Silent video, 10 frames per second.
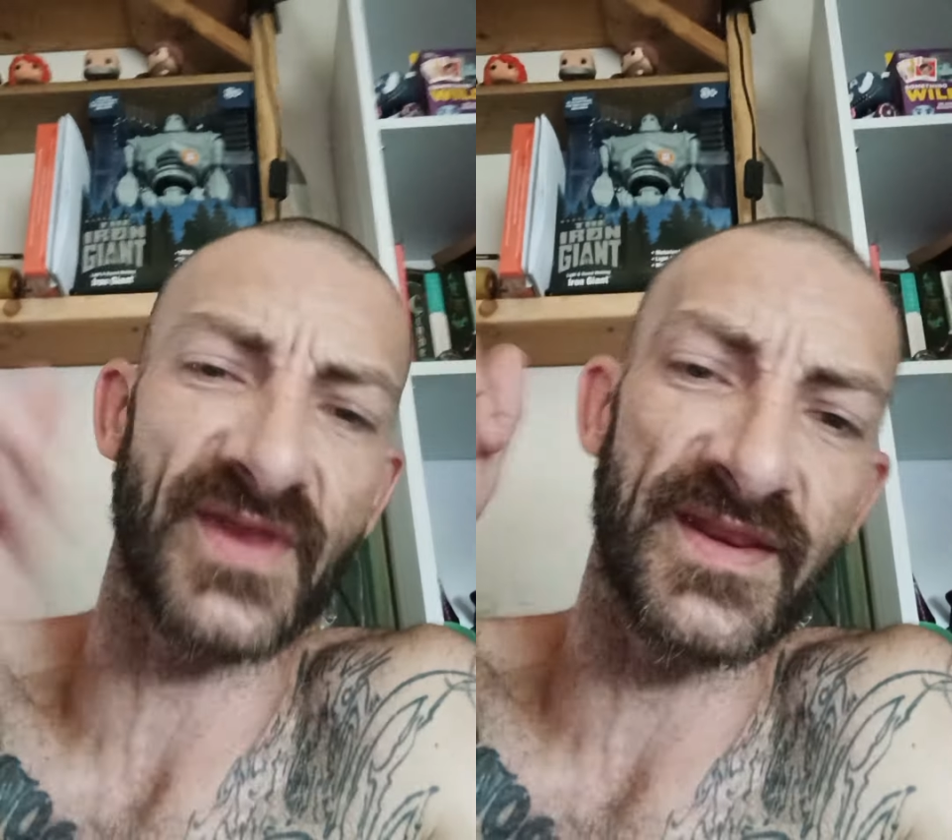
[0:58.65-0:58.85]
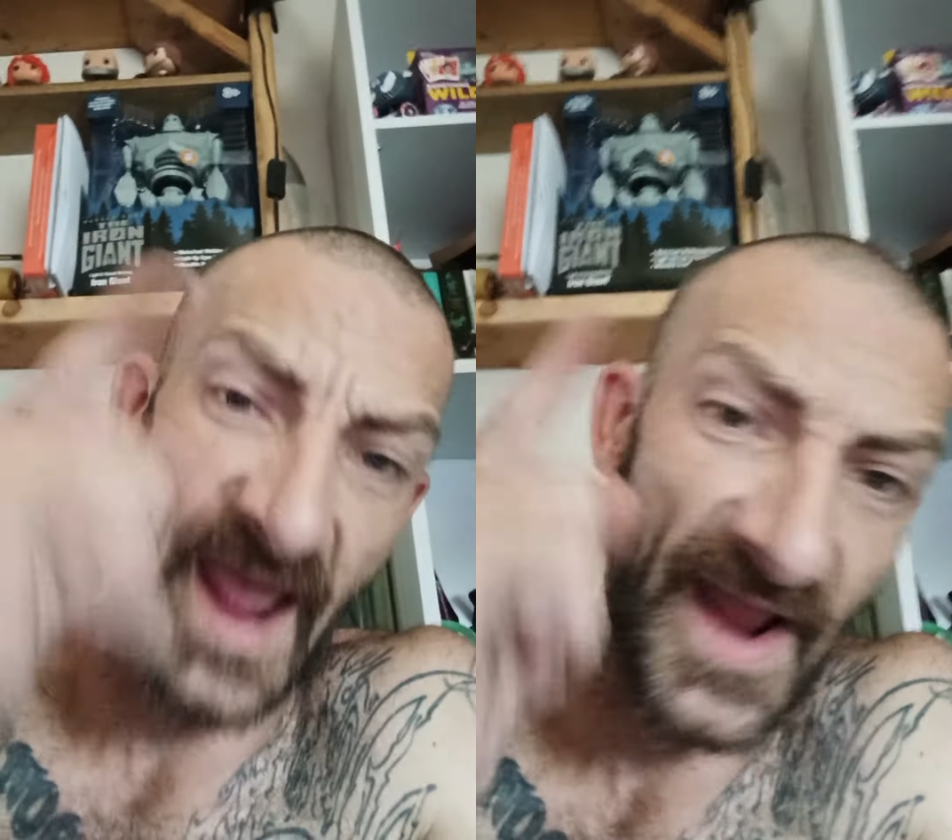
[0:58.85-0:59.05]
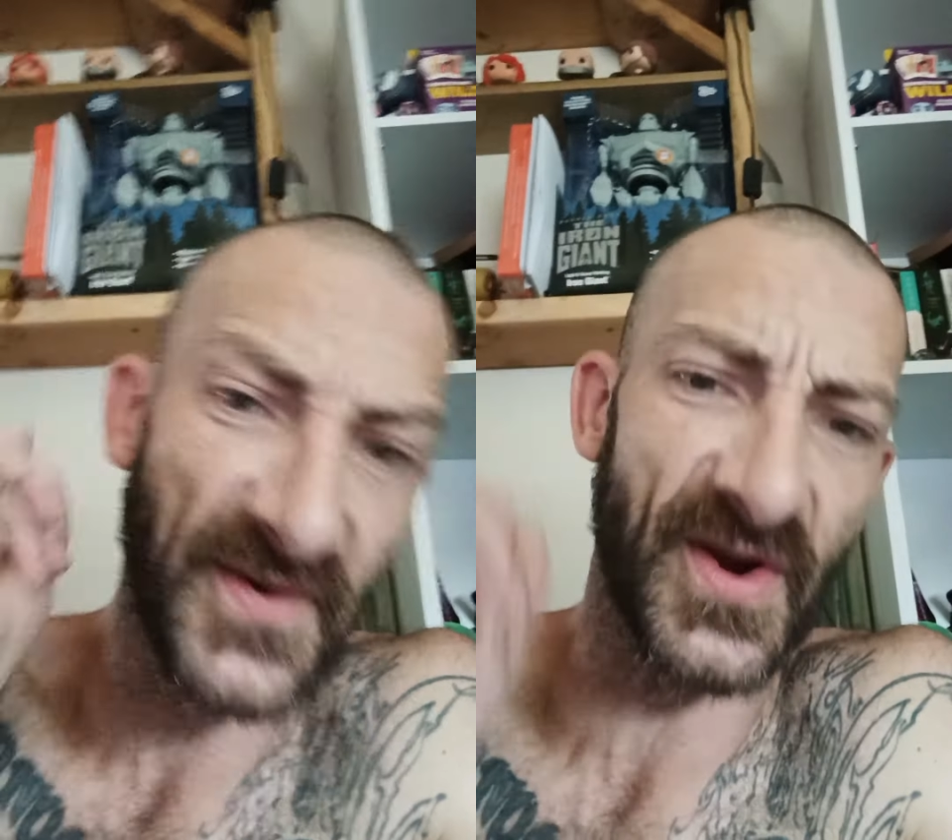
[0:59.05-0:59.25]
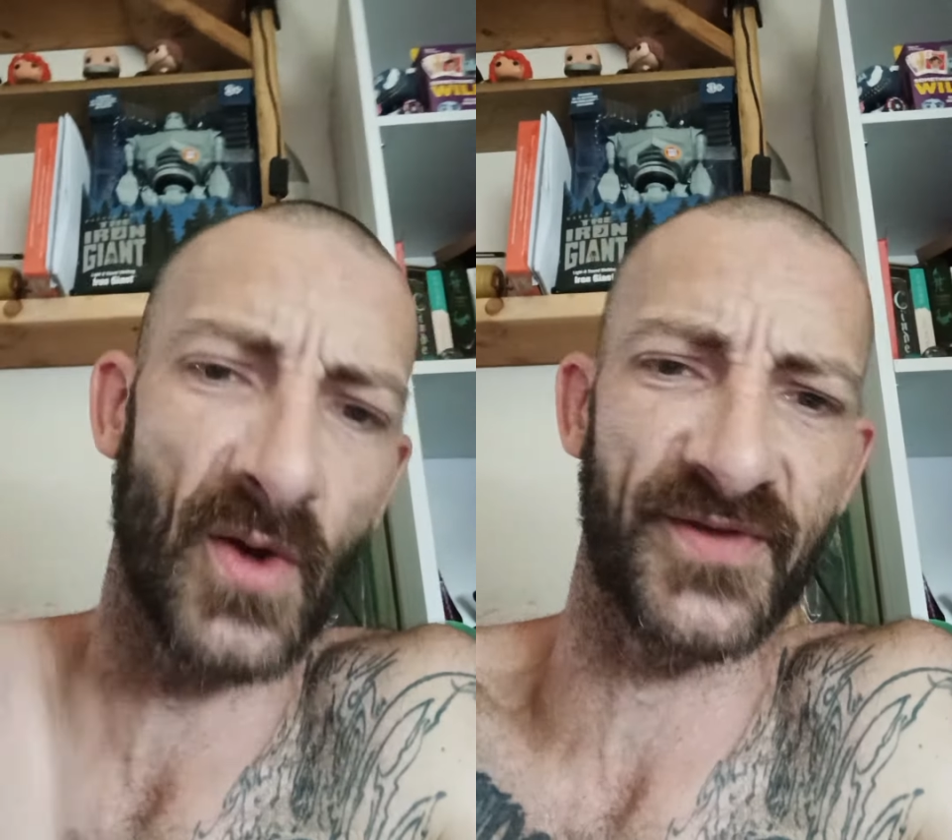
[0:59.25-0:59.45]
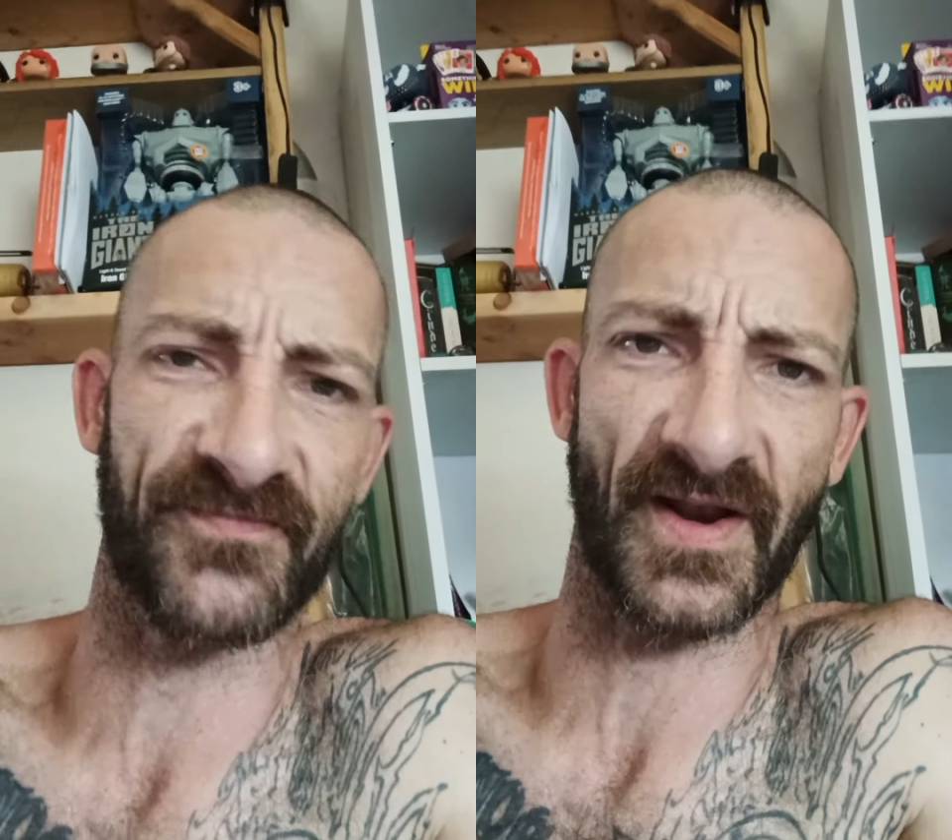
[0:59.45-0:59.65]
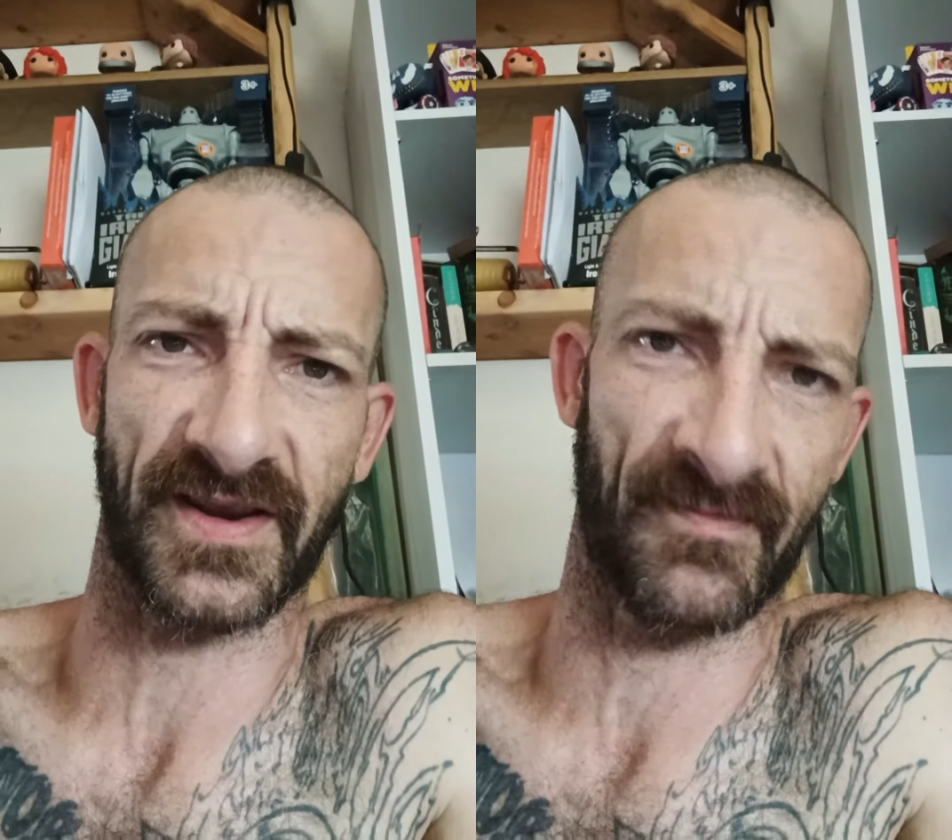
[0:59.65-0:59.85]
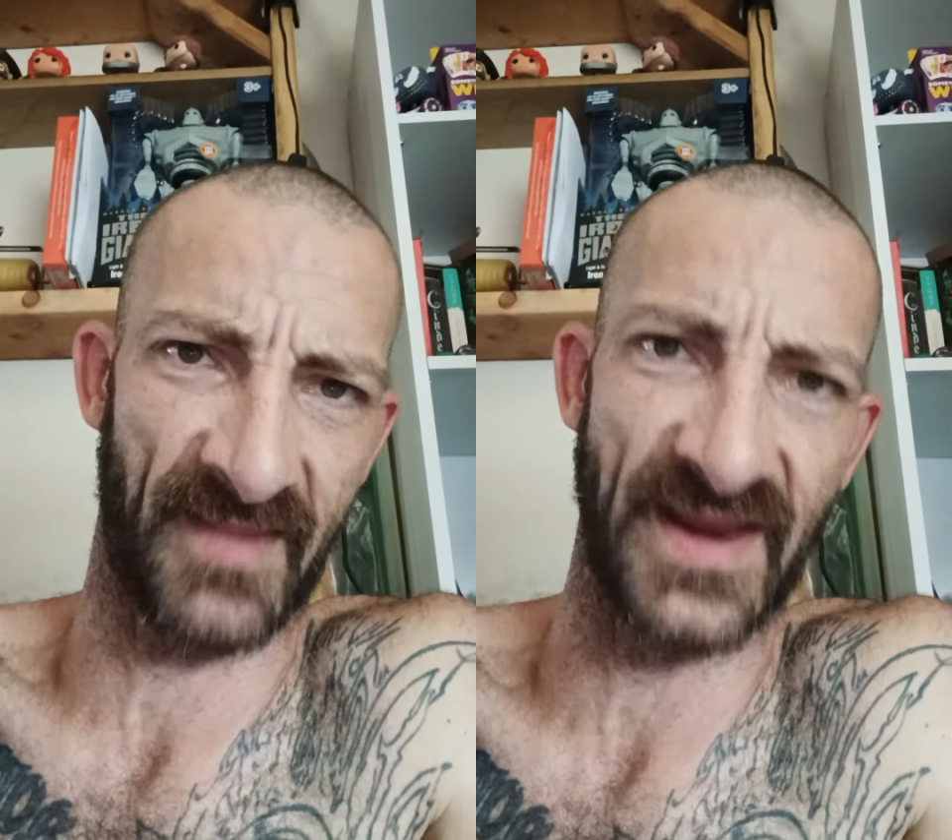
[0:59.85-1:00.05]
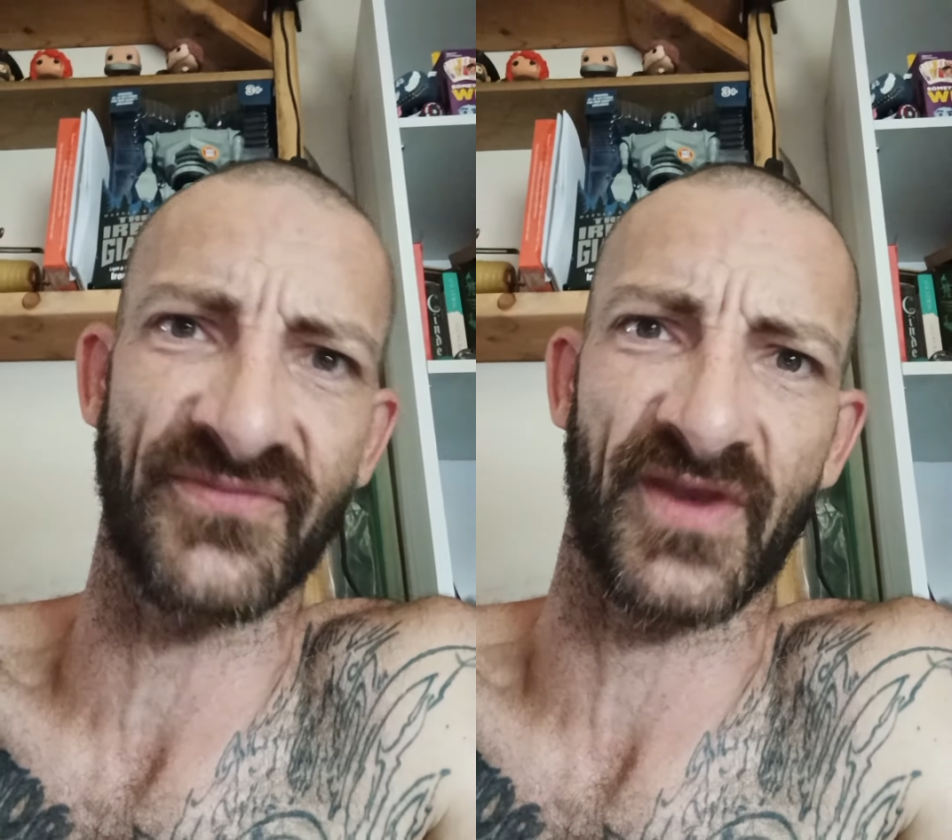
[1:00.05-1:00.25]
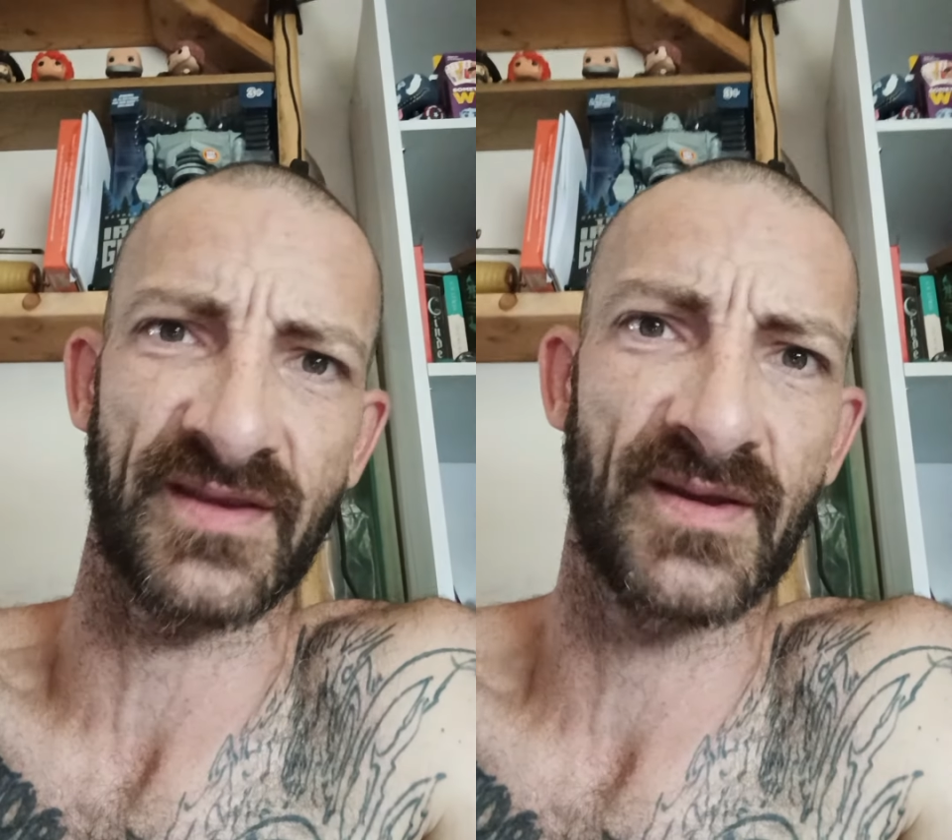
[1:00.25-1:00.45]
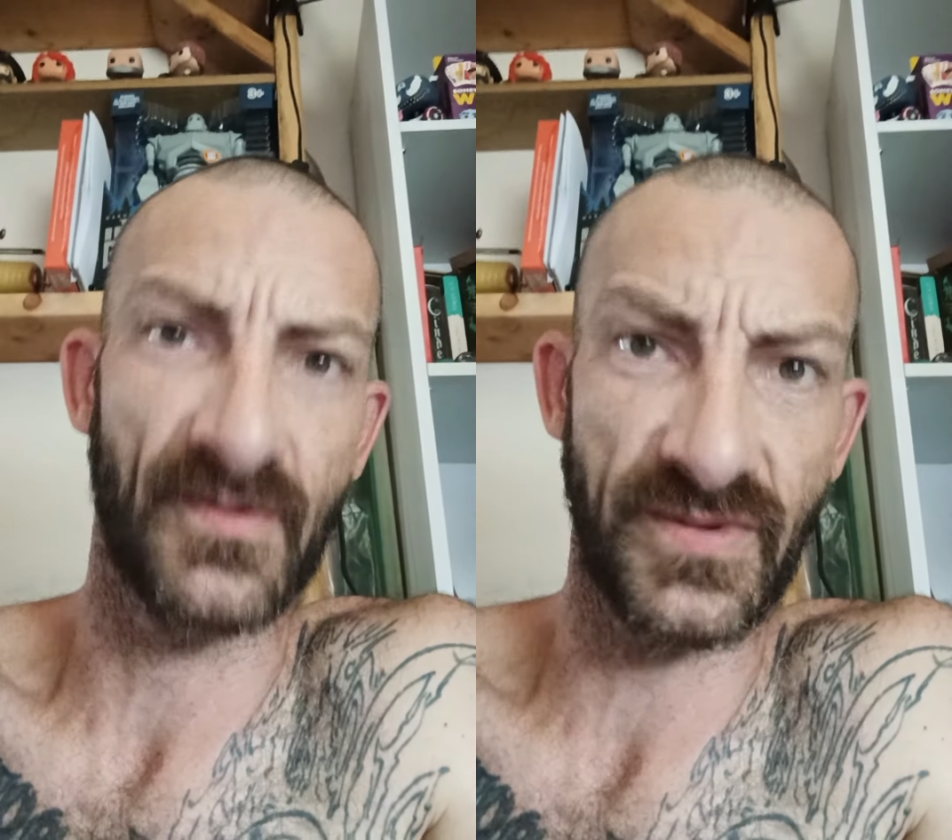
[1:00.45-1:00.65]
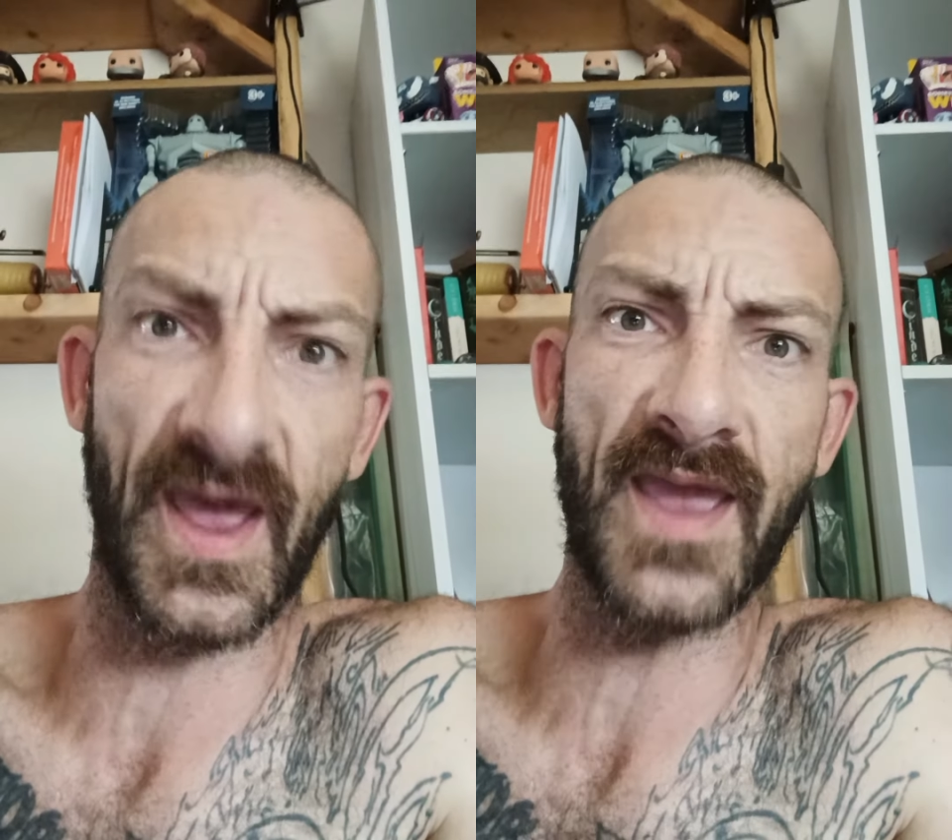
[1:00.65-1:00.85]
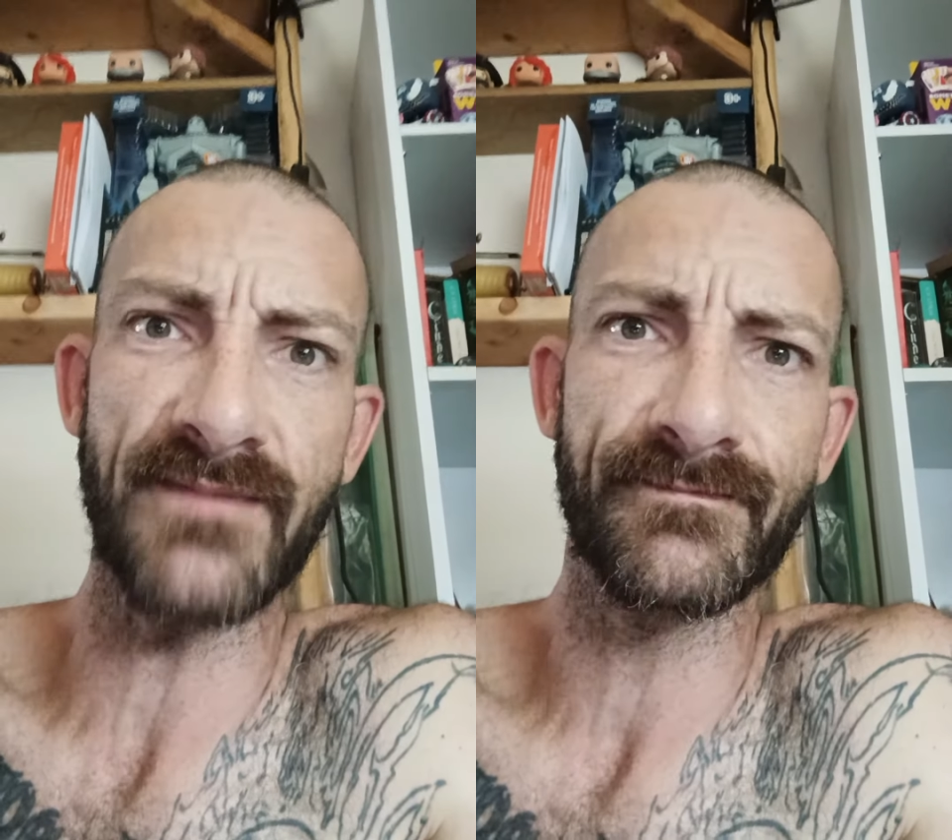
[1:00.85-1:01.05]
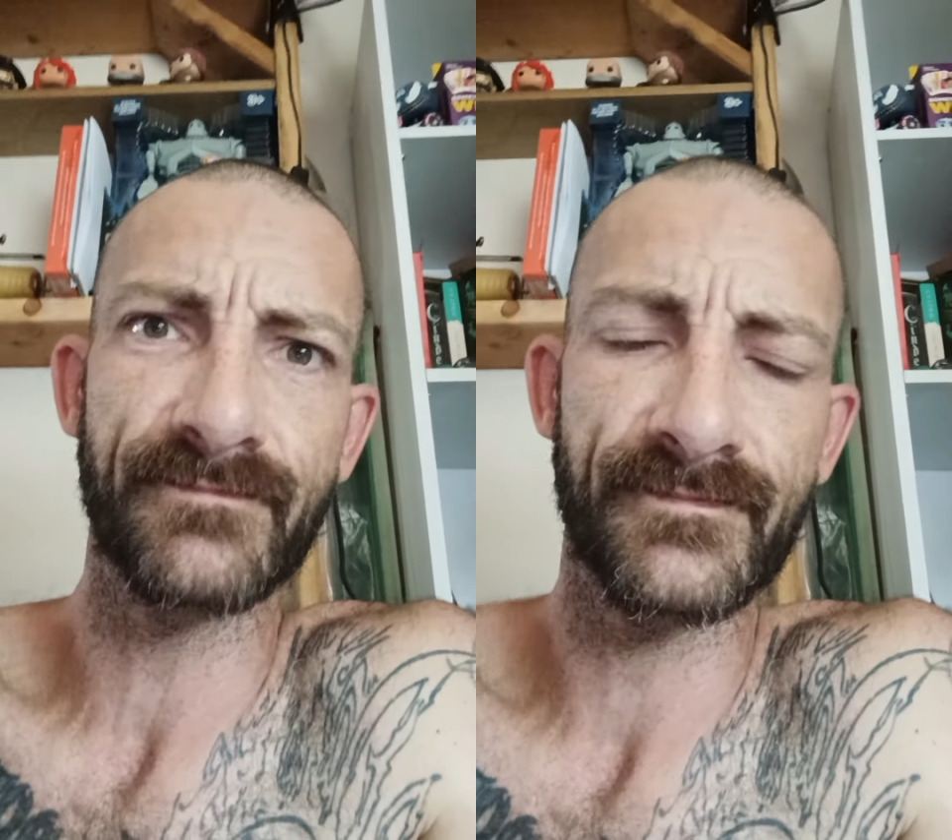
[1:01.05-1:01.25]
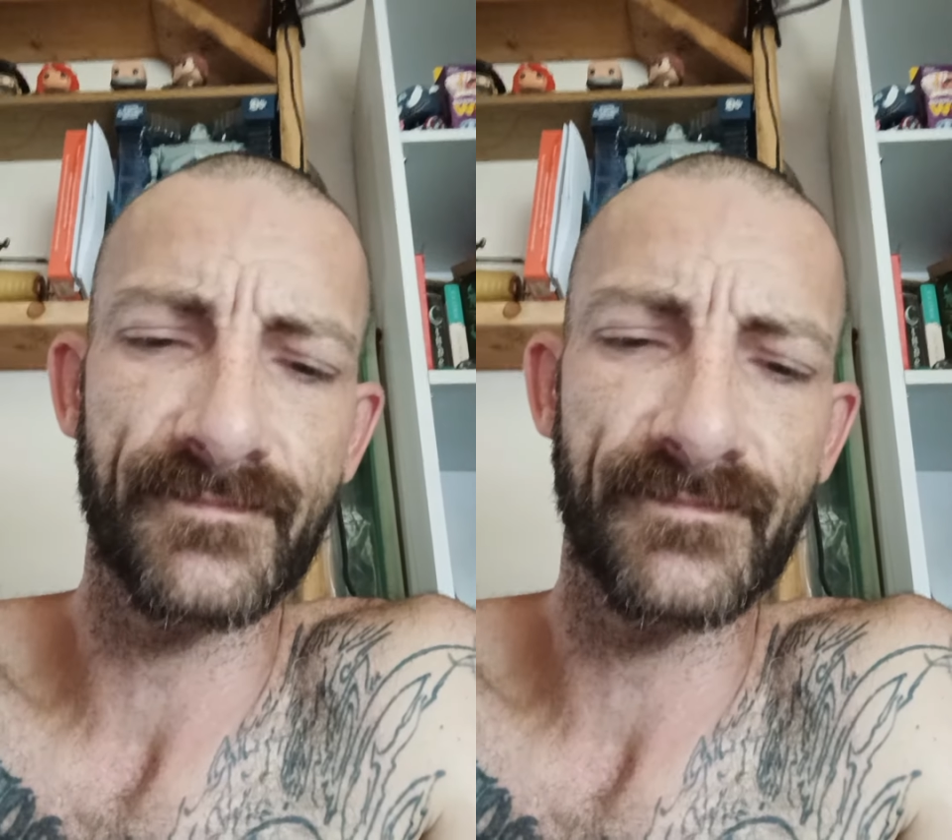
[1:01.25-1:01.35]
and that show is fucking amazing. Okay?